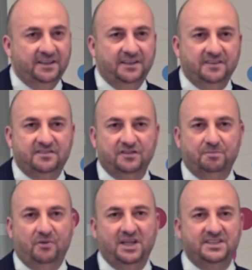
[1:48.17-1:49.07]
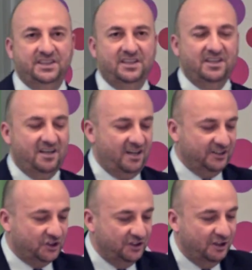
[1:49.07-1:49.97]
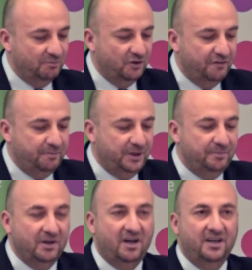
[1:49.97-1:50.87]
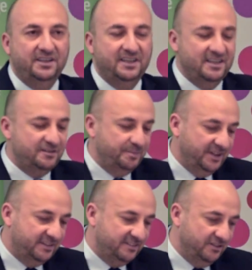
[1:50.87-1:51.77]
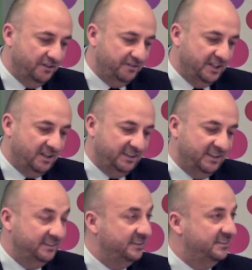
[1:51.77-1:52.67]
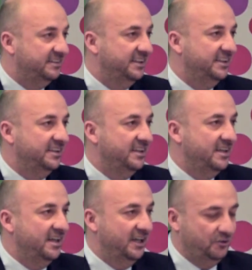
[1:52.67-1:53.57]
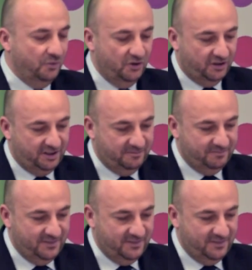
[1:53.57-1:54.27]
A surprisingly large number of people hide aspects of their identity at work.